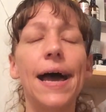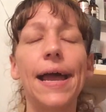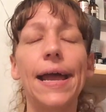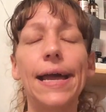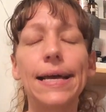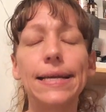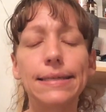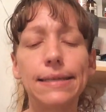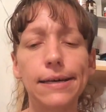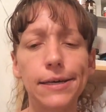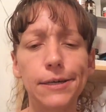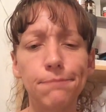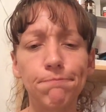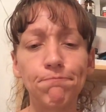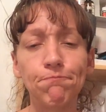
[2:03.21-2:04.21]
and
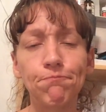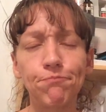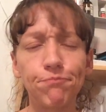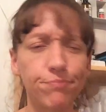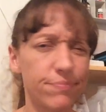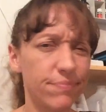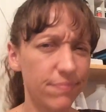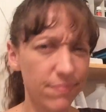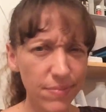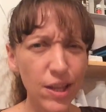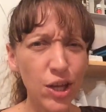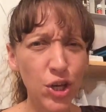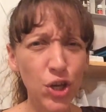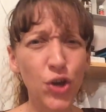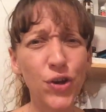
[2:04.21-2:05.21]

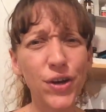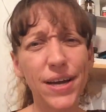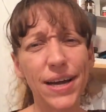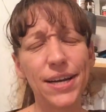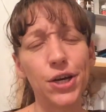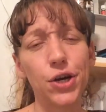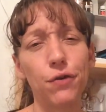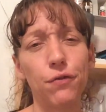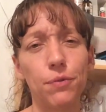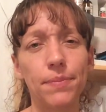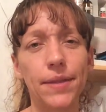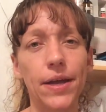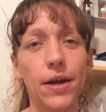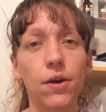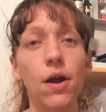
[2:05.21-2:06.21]
you can kind of go
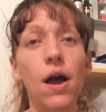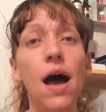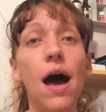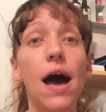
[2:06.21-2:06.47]
from there.